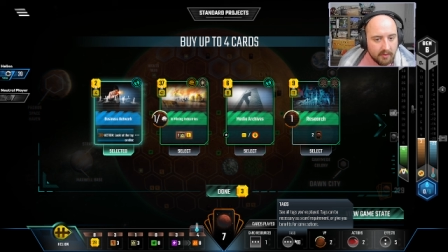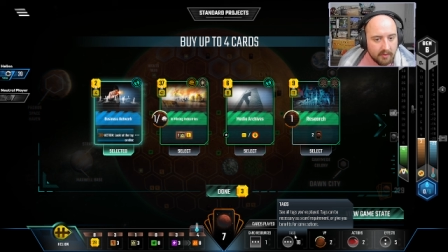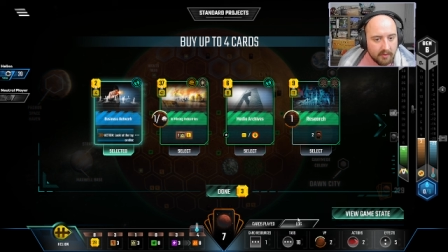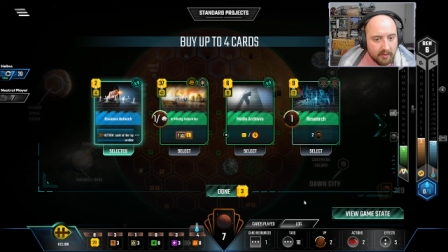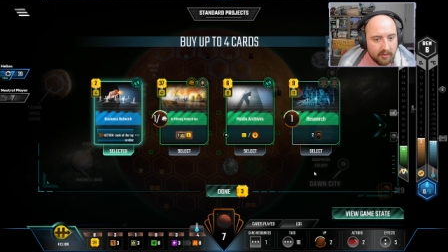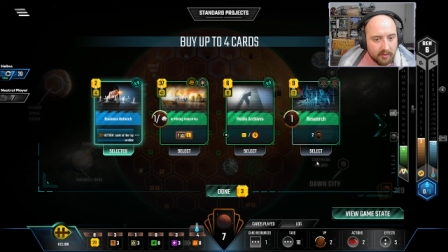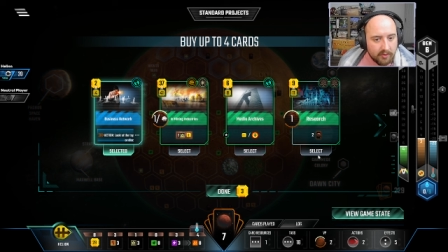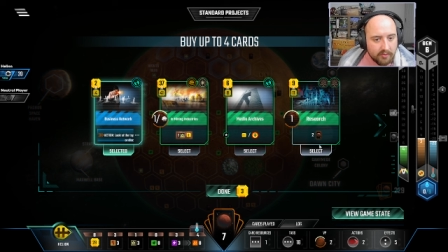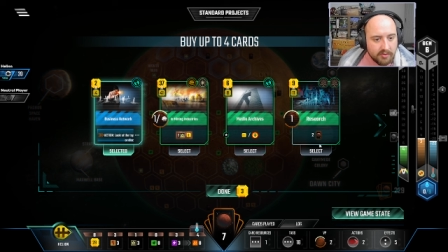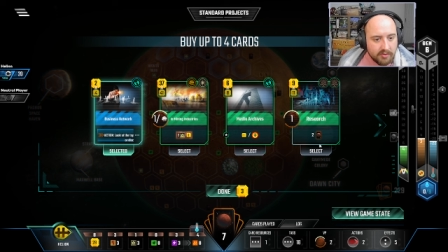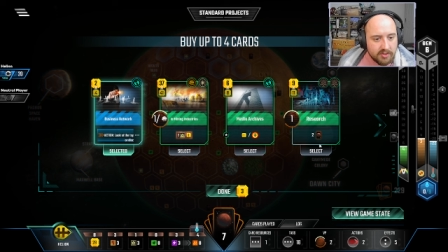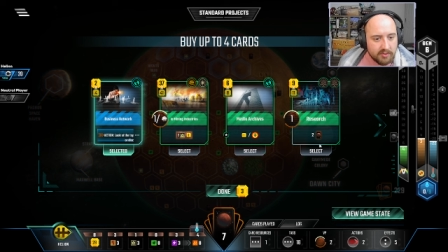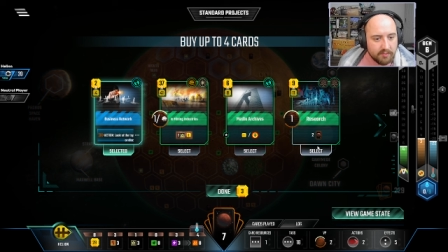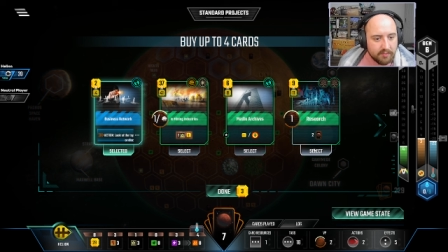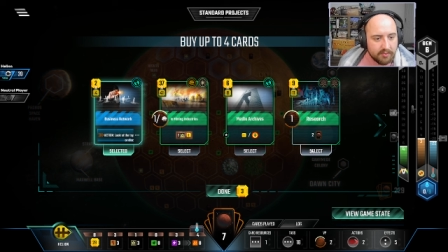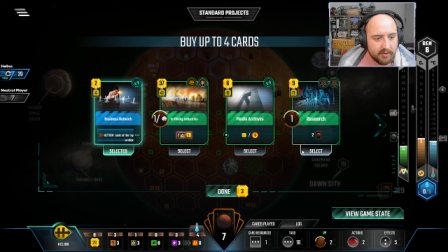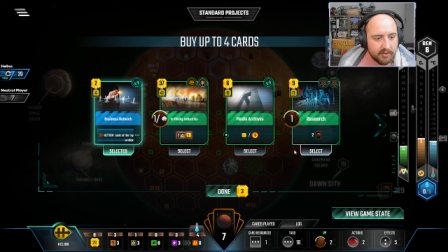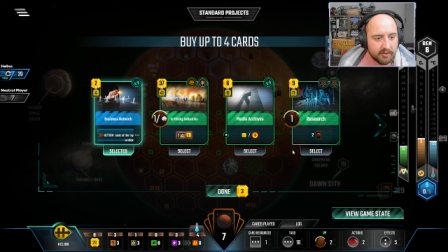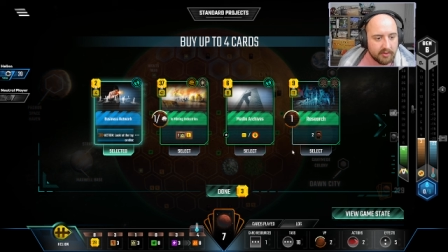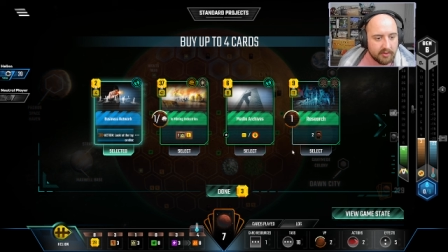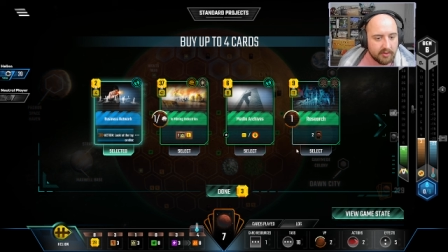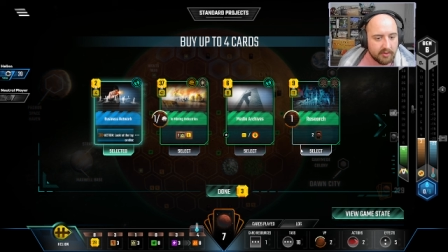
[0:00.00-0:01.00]
Those are
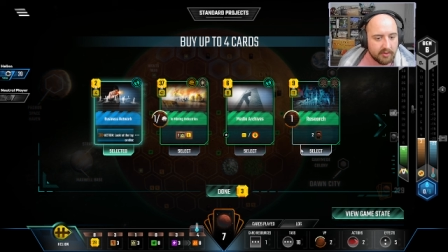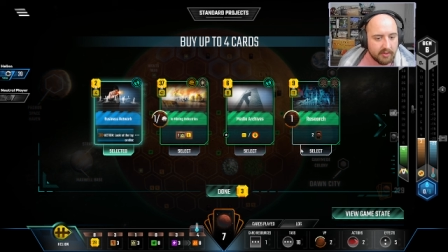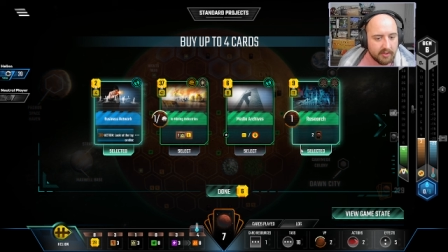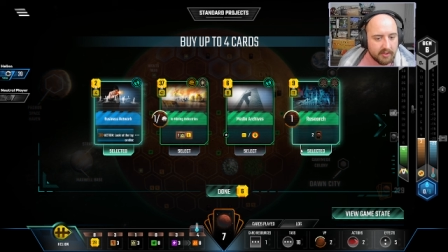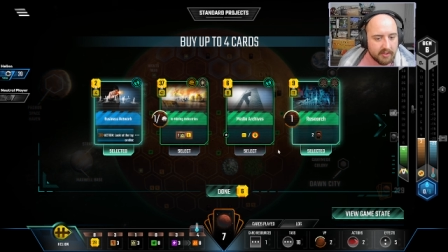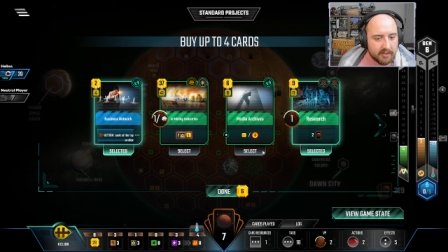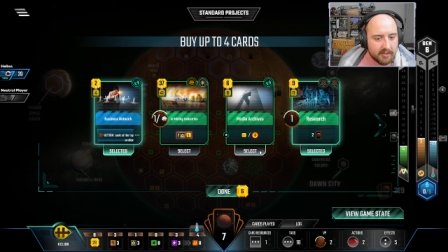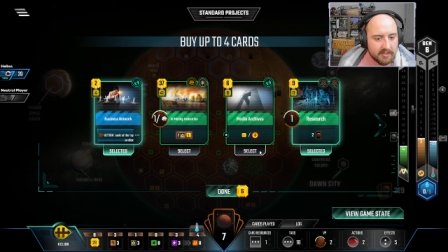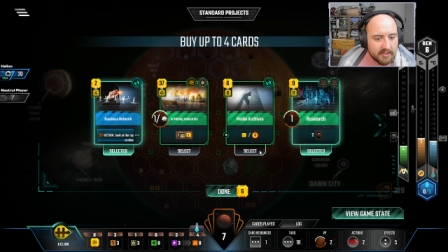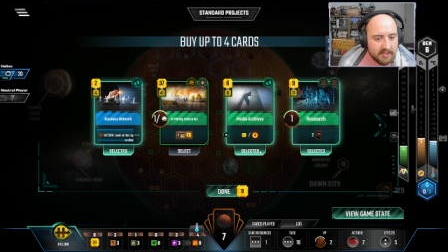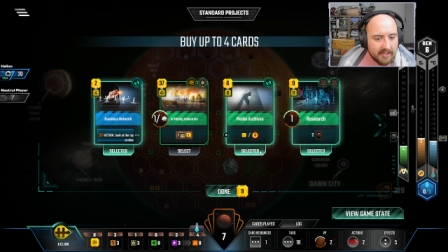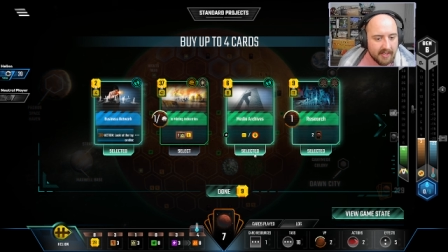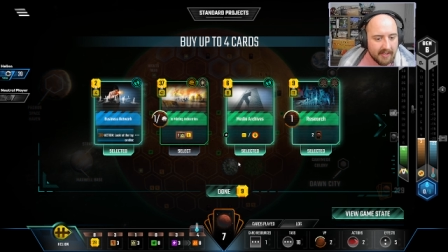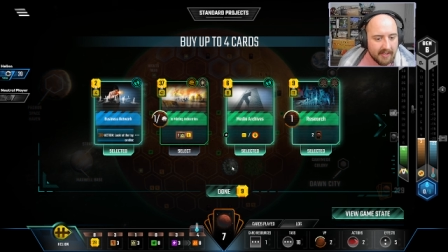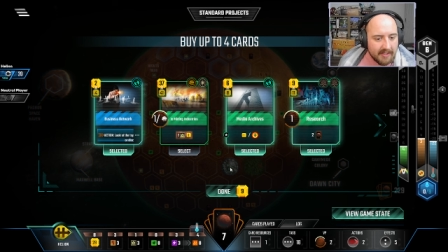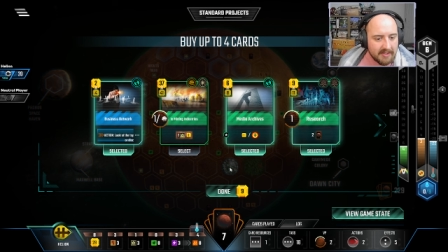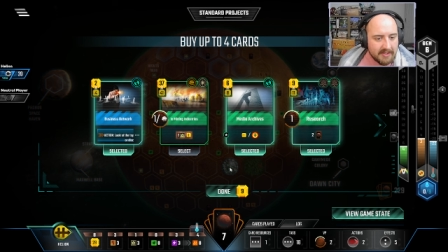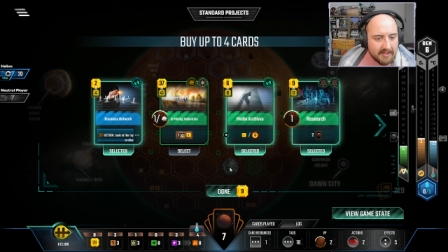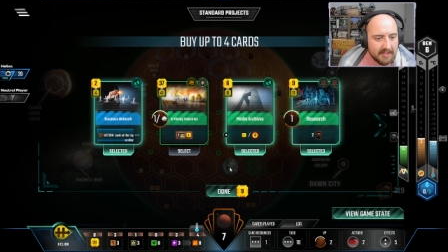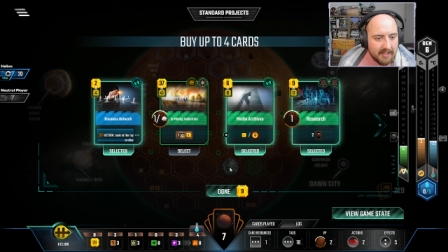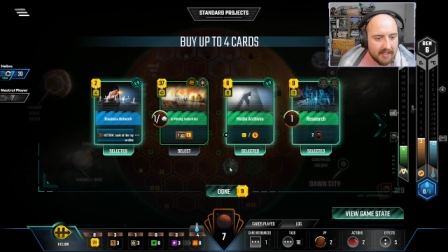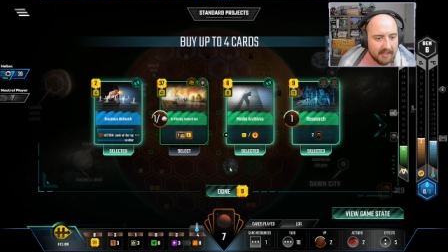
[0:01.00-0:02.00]
pretty good.
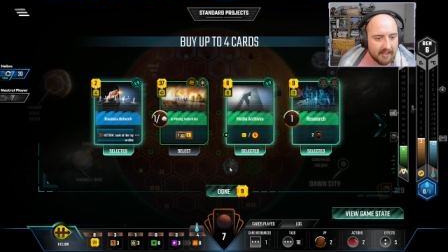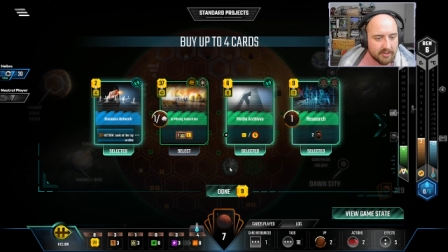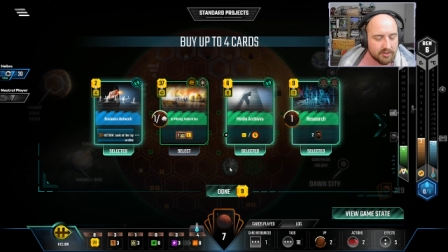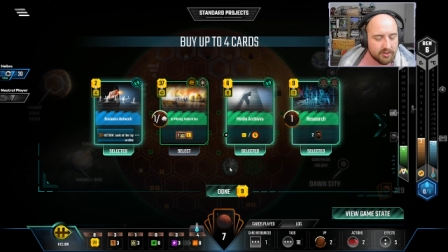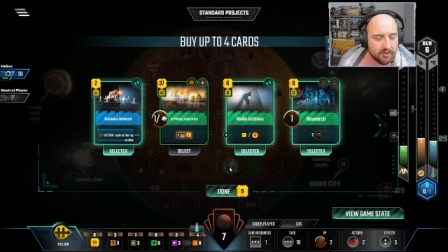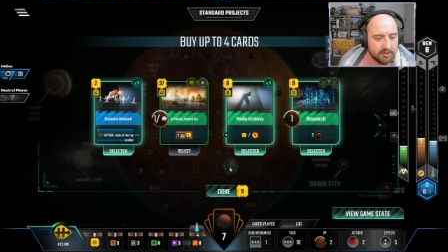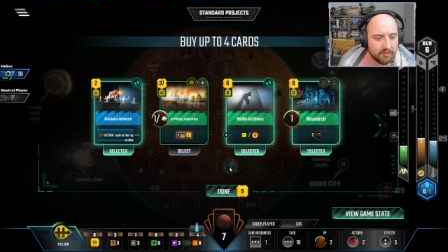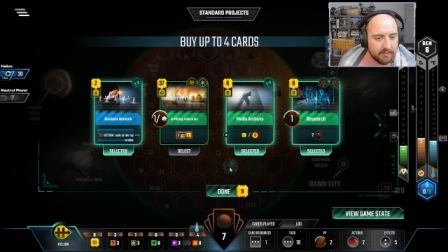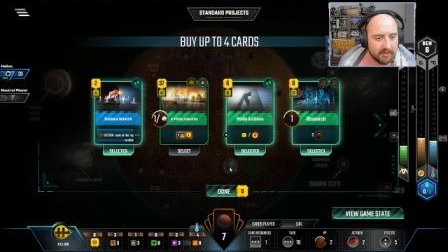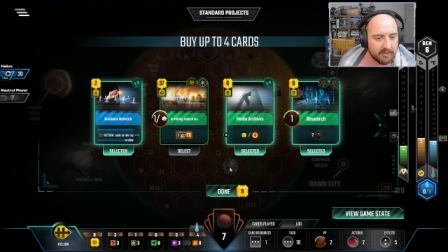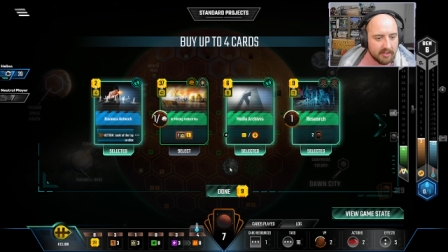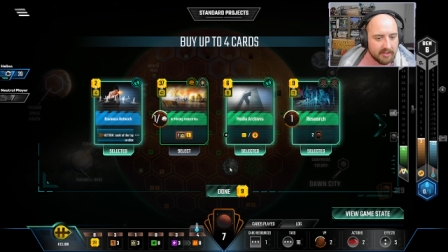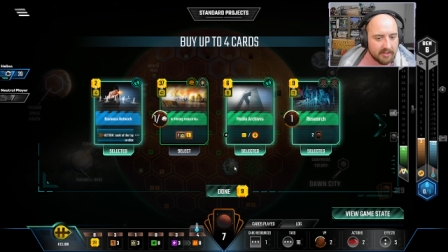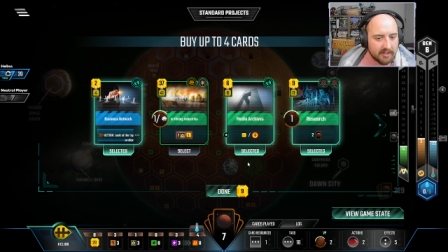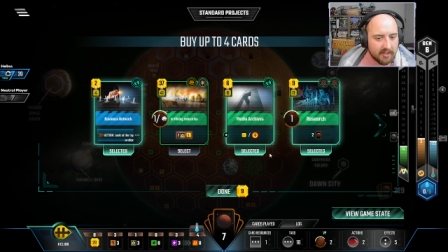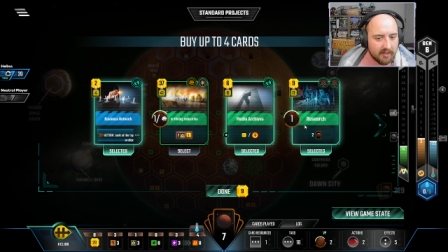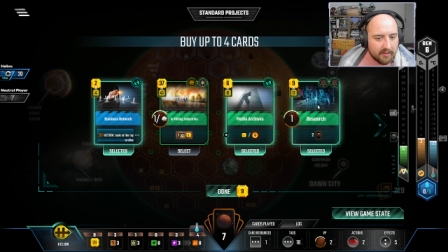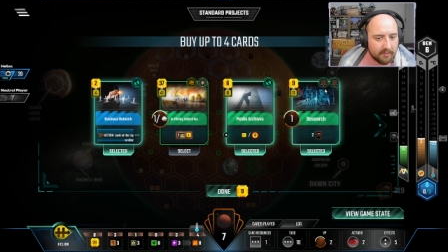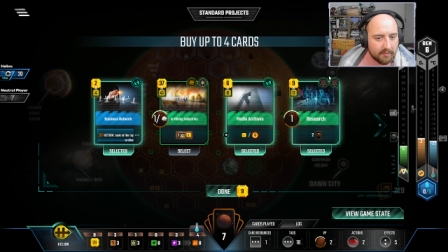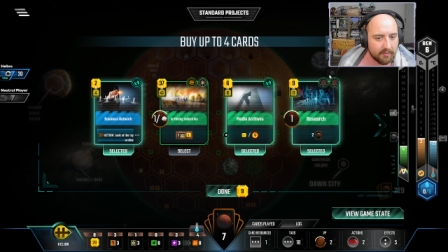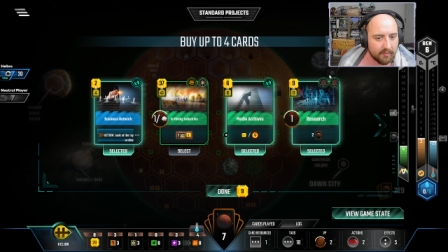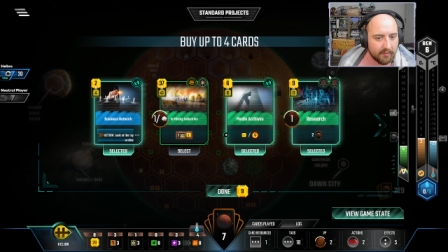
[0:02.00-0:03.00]
Science tags could be a
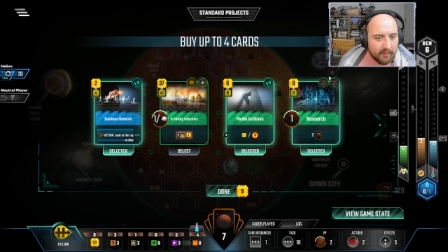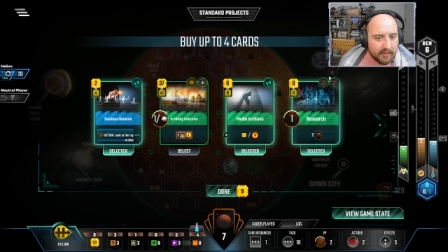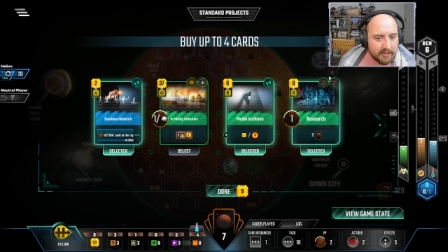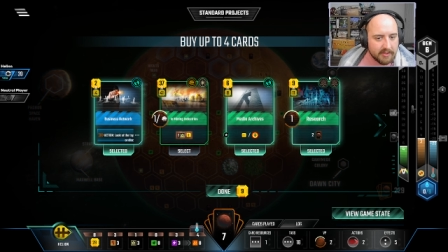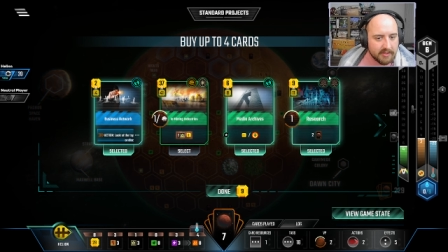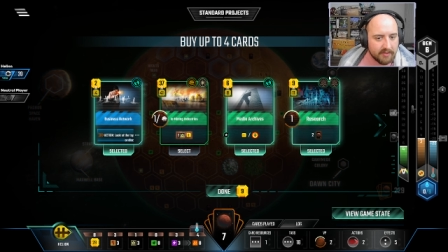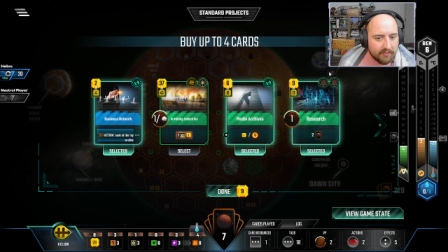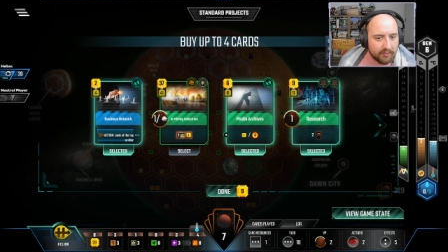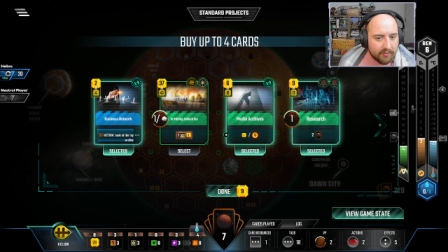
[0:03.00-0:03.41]
ton of points if